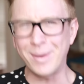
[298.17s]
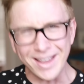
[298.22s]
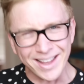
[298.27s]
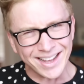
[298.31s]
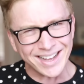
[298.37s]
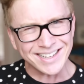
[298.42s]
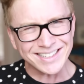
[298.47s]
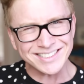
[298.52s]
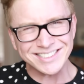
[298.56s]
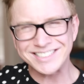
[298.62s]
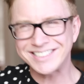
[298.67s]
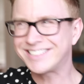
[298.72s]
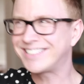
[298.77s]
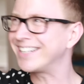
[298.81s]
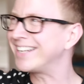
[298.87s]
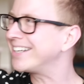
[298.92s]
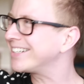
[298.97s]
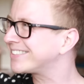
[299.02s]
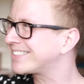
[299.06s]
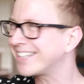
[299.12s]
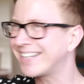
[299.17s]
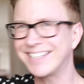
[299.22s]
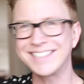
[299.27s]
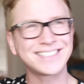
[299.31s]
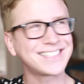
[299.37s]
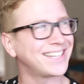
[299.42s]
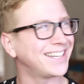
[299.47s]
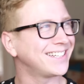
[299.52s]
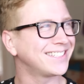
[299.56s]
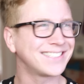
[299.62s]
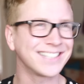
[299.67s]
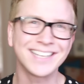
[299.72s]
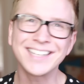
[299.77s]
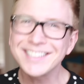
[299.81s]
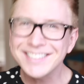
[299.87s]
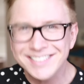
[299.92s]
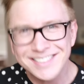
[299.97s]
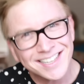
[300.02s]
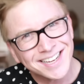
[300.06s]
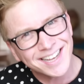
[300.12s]
Bitch! Ding, ding, ding,
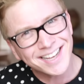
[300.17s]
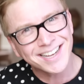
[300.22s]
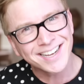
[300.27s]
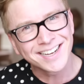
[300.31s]
ding, ding.